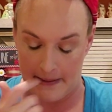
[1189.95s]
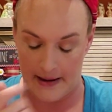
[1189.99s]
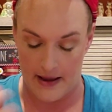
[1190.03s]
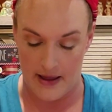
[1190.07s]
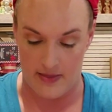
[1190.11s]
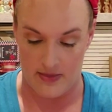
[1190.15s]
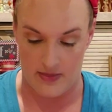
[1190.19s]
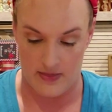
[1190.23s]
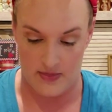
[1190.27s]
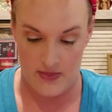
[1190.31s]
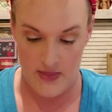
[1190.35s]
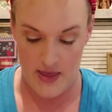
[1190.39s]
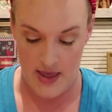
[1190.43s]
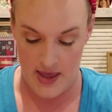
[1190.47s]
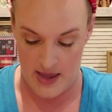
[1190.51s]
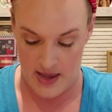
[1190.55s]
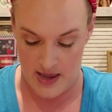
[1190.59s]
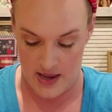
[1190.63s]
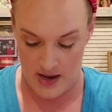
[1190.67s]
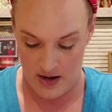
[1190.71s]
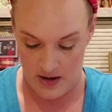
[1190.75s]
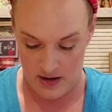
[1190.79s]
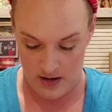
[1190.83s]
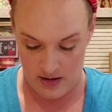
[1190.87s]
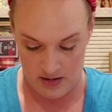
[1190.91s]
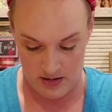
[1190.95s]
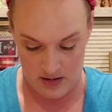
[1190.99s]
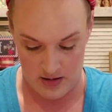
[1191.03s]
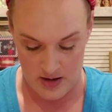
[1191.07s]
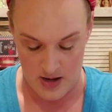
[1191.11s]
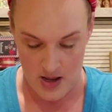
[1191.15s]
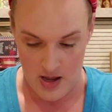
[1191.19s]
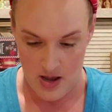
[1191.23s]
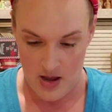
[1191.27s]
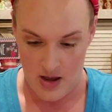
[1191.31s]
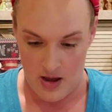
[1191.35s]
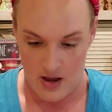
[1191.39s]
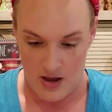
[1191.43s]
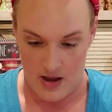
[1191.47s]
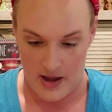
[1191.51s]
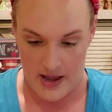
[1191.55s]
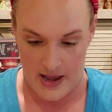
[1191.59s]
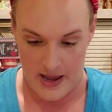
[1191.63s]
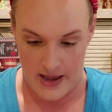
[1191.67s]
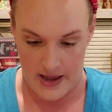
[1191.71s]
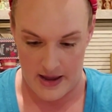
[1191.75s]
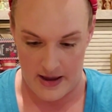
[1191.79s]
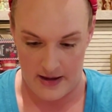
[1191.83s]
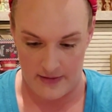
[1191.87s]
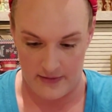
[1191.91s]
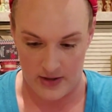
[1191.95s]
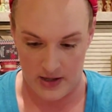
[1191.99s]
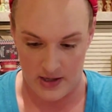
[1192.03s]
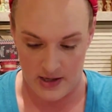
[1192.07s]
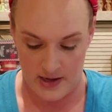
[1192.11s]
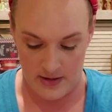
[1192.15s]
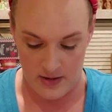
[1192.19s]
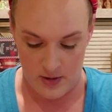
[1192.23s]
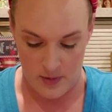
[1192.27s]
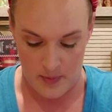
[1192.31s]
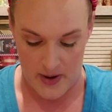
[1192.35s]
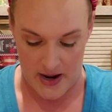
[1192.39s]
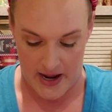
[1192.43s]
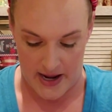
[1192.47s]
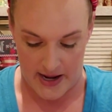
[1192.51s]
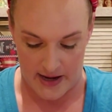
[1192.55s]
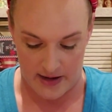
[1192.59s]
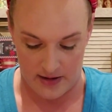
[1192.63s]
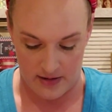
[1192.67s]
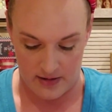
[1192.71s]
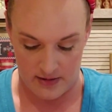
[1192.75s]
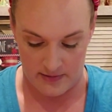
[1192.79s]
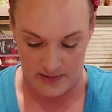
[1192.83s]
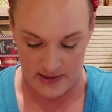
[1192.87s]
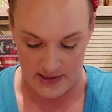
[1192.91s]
And then I have another pattern.